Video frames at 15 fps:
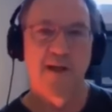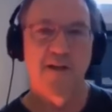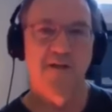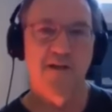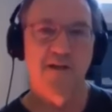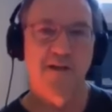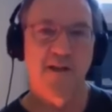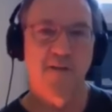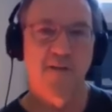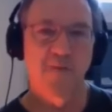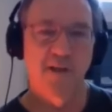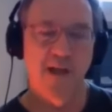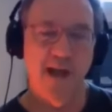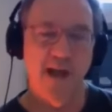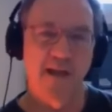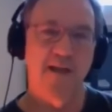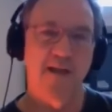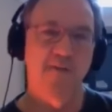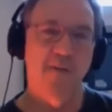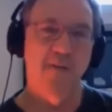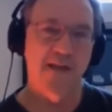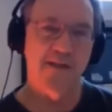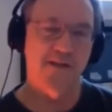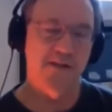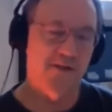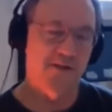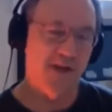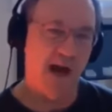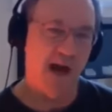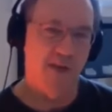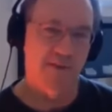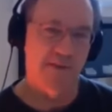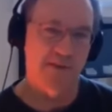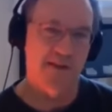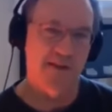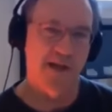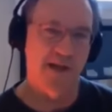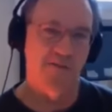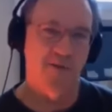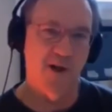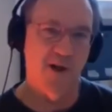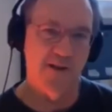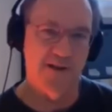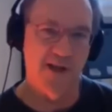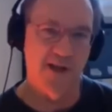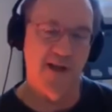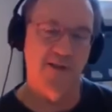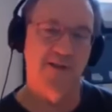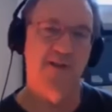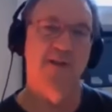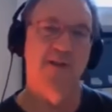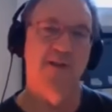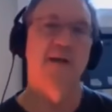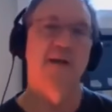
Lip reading: You stimulate it, it makes 2 copies, that's 1 cycle.